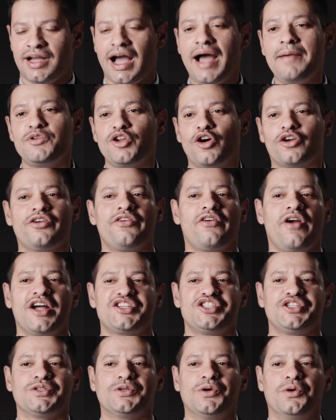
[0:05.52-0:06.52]
I'm Dr.
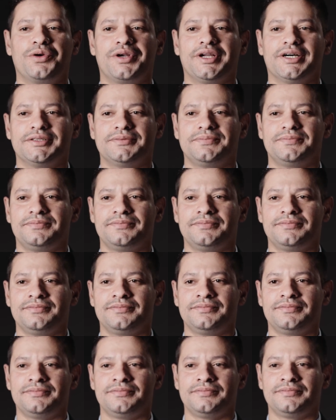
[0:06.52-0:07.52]
Rajan Gogna.
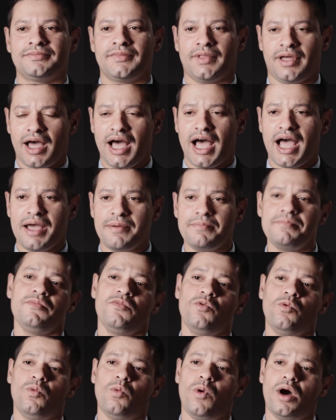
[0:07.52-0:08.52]
I'm
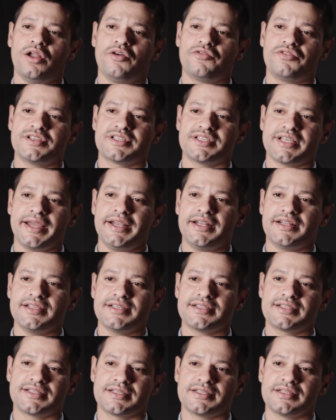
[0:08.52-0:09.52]
one of the
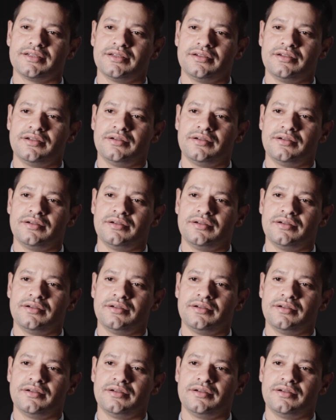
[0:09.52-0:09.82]
scientists